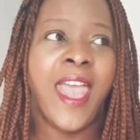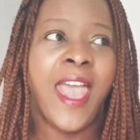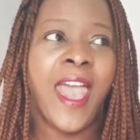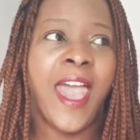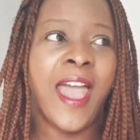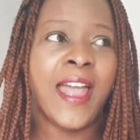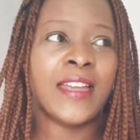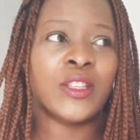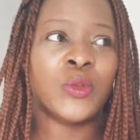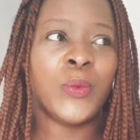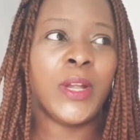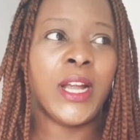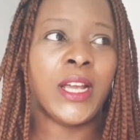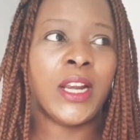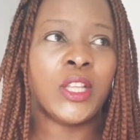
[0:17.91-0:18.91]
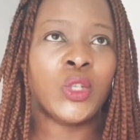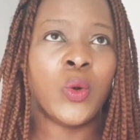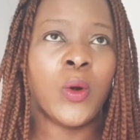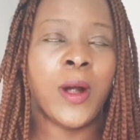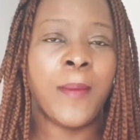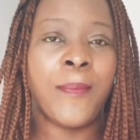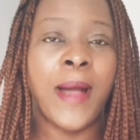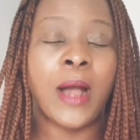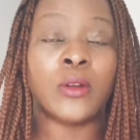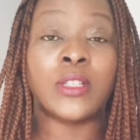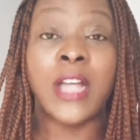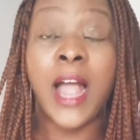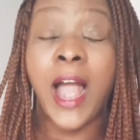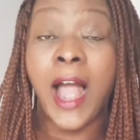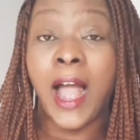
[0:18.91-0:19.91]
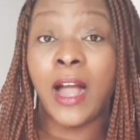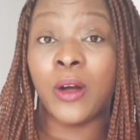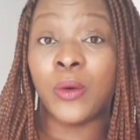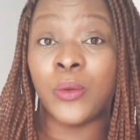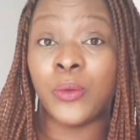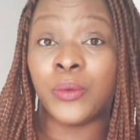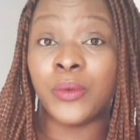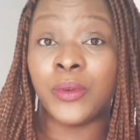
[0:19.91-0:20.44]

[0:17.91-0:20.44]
and we're going to talk about how